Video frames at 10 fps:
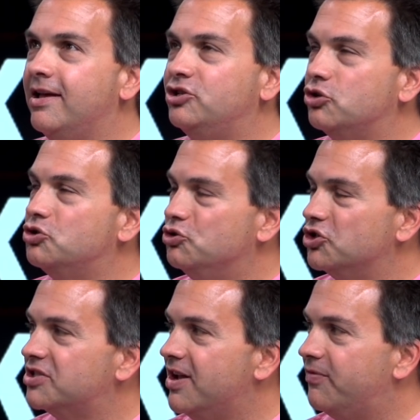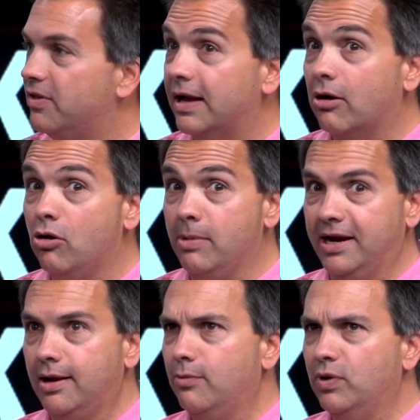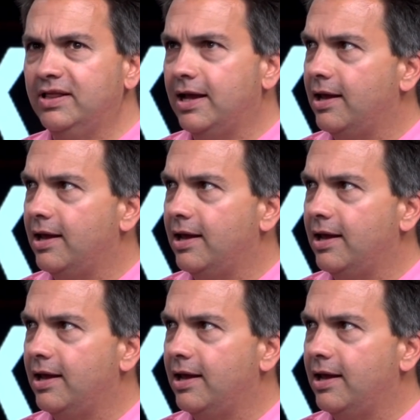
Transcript: It shows you just enough, like, oh my god, what the